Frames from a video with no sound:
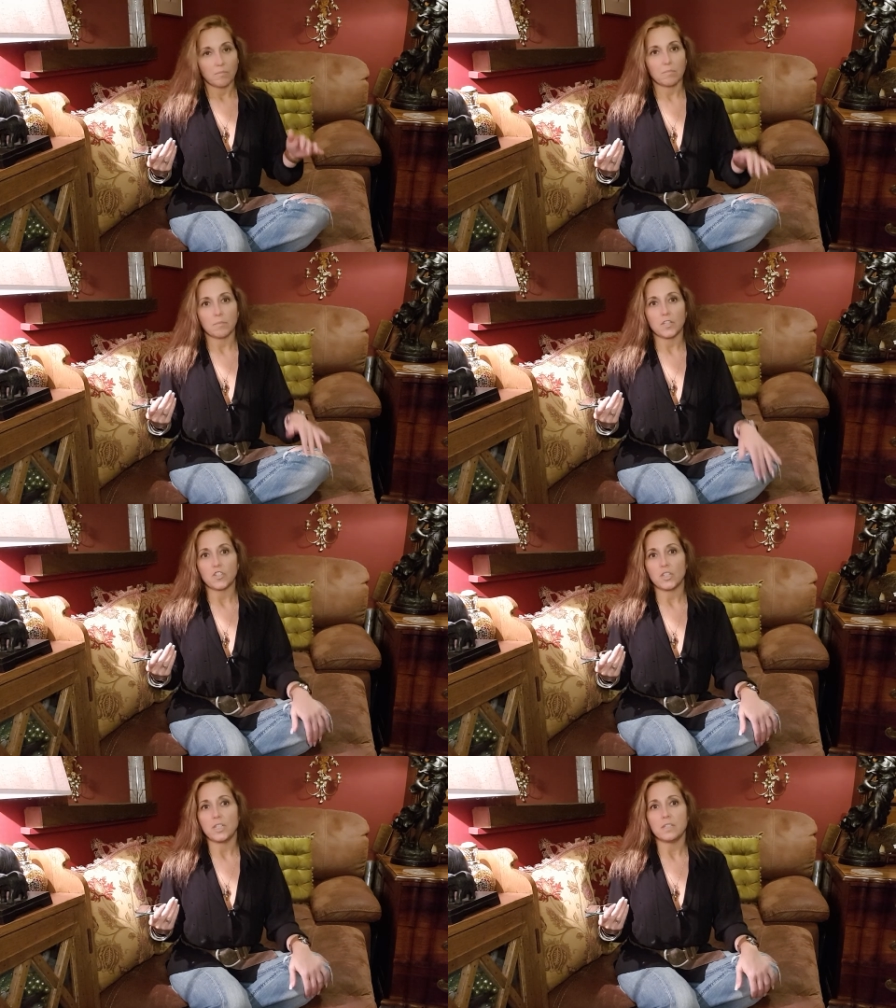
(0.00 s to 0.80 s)
My
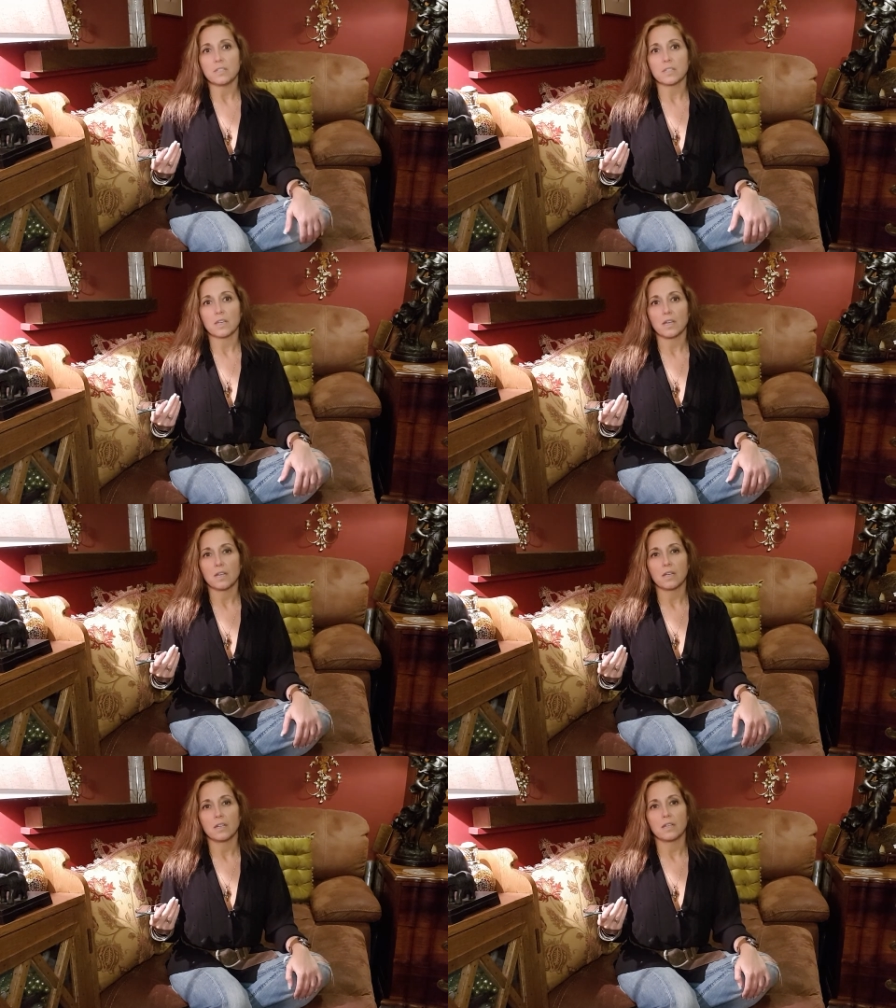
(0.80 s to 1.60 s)
jeans
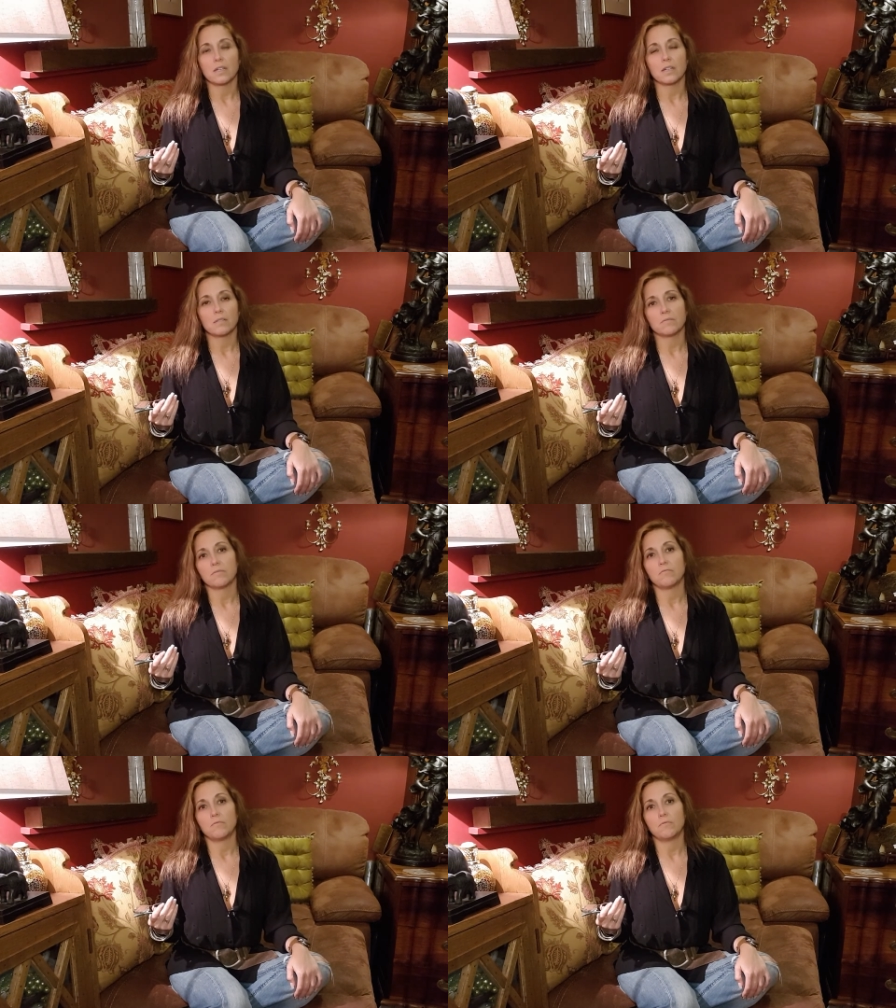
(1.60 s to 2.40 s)
are
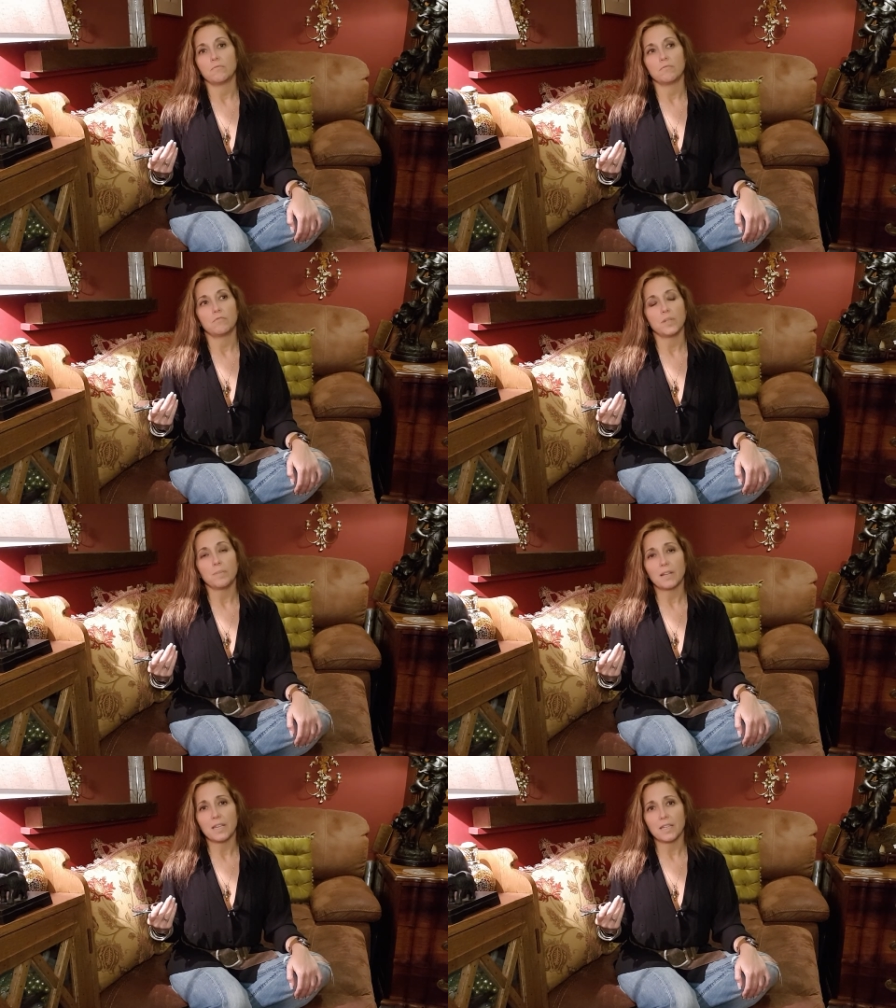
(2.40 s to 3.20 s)

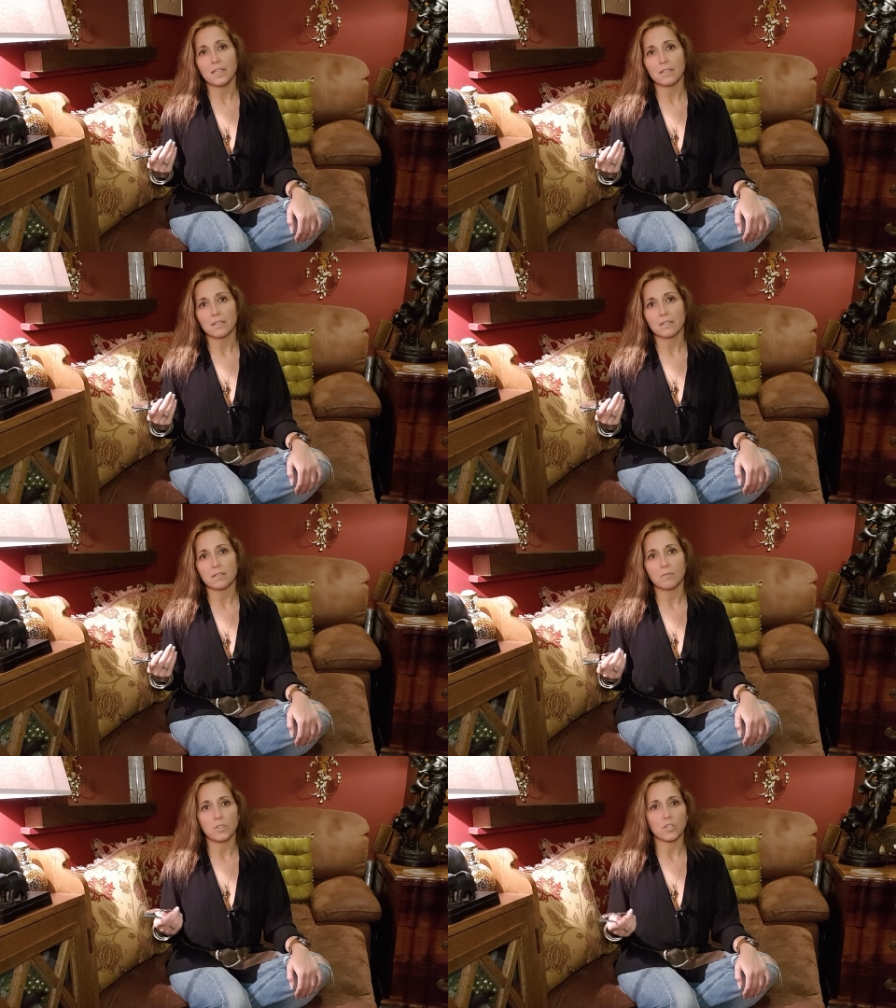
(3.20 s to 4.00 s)
Replay,
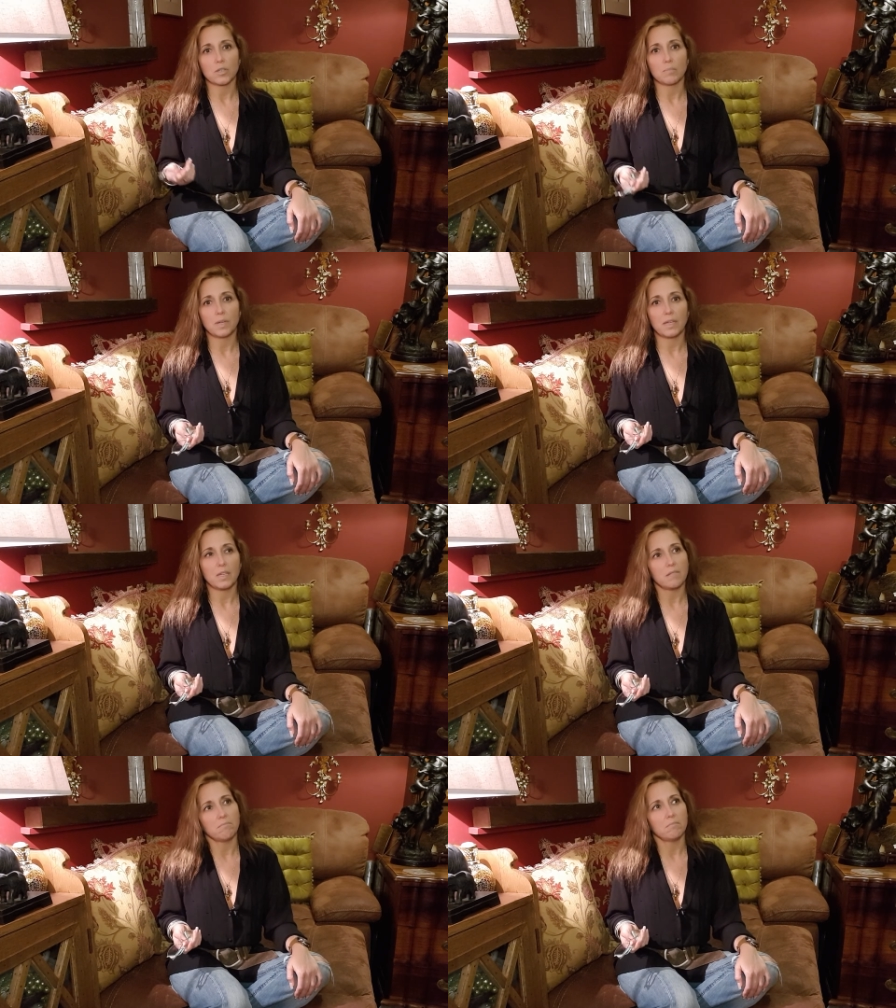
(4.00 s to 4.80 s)
which I
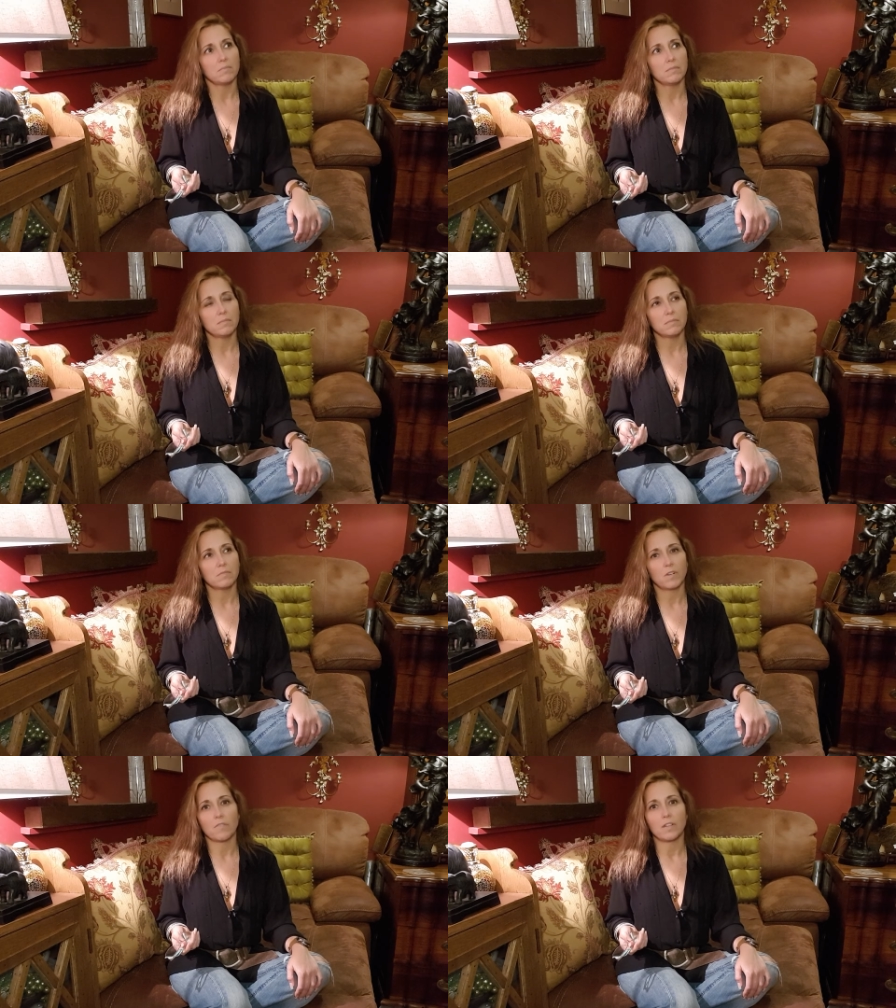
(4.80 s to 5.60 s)
paid mm,
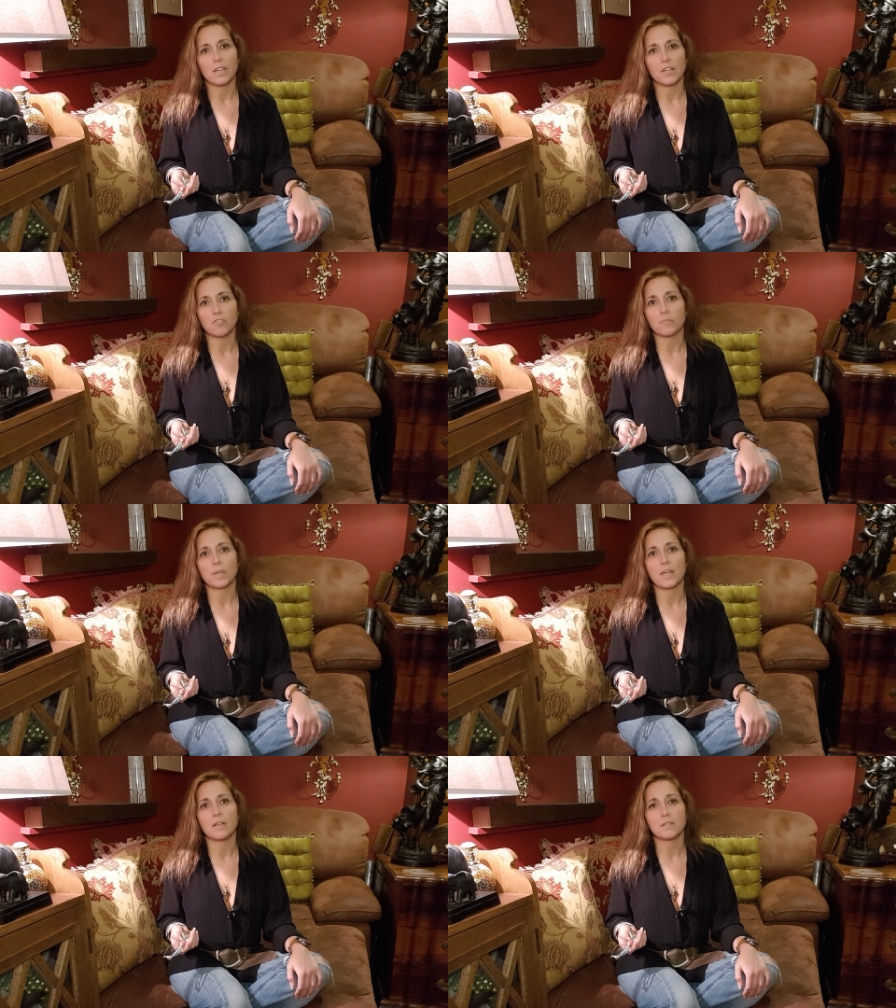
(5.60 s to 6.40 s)
roughly a hundred
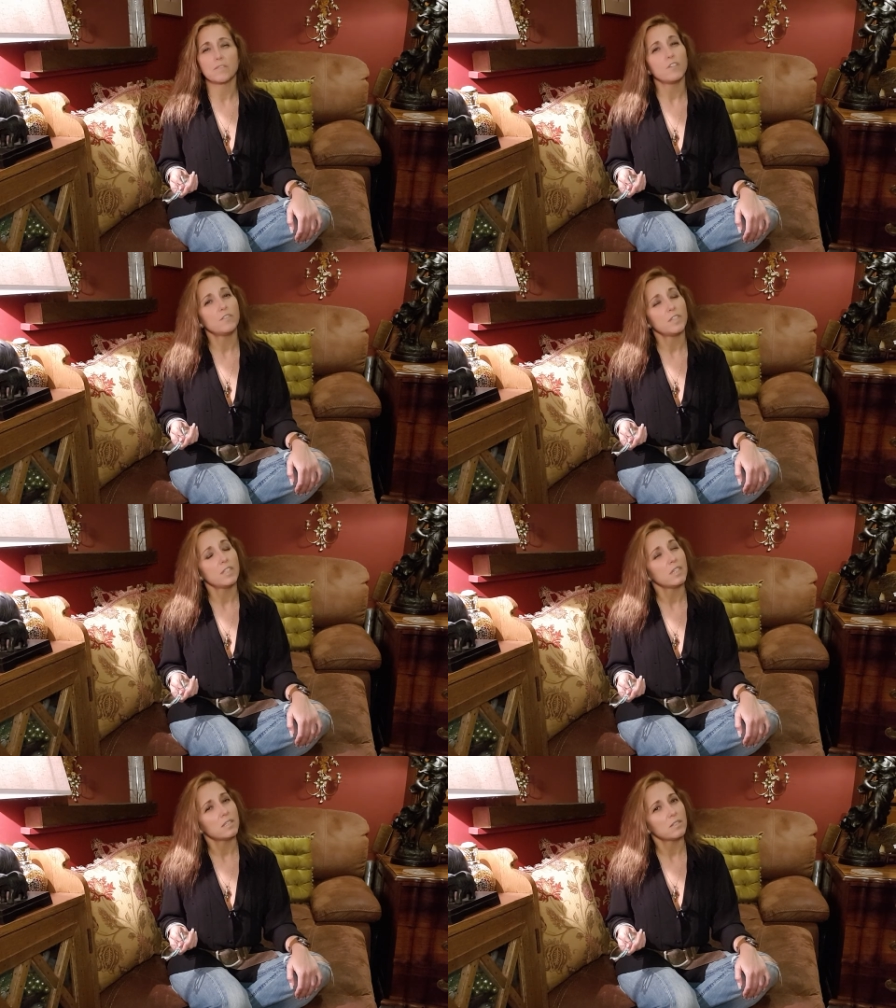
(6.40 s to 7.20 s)
pounds 15
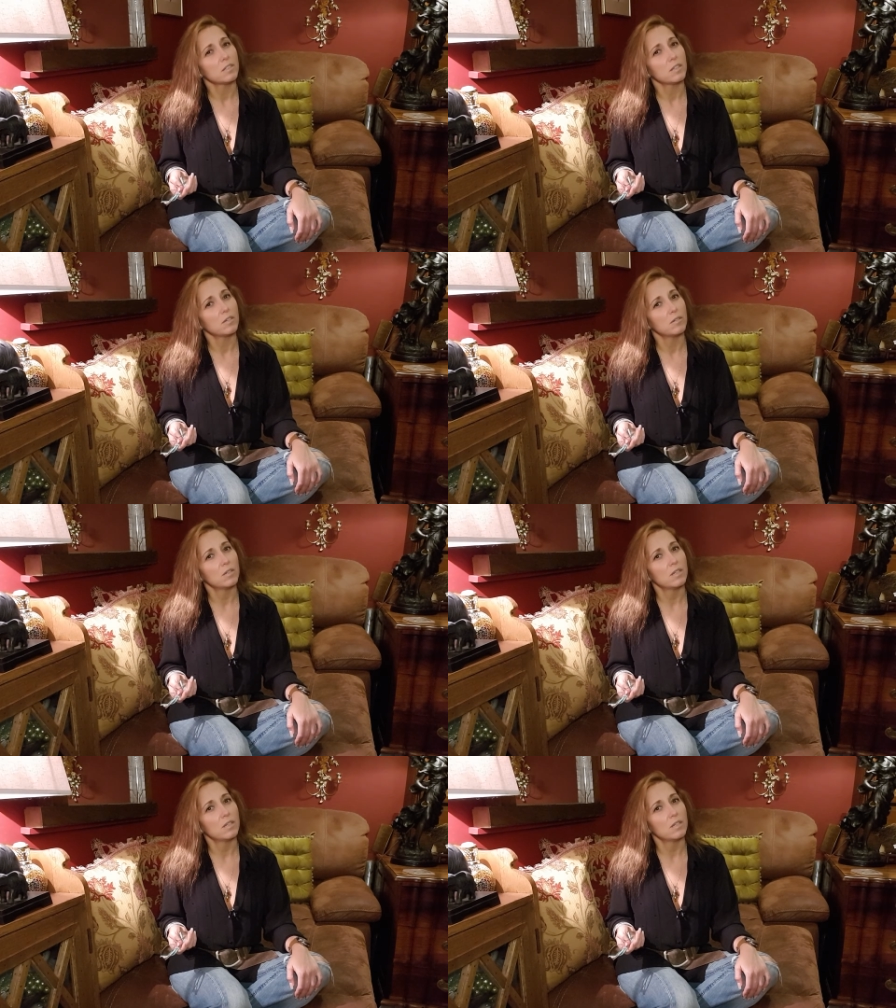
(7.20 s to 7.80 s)
years ago,